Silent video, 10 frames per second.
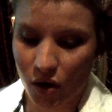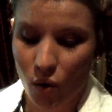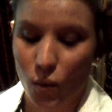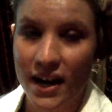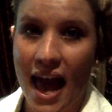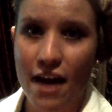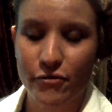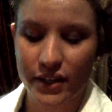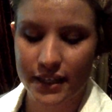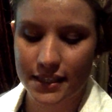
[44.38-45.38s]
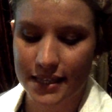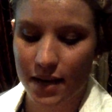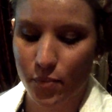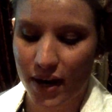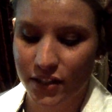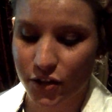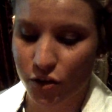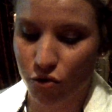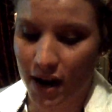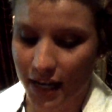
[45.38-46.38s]
When Africa celebrates her
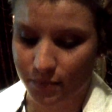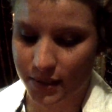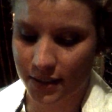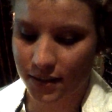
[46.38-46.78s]
triumphs,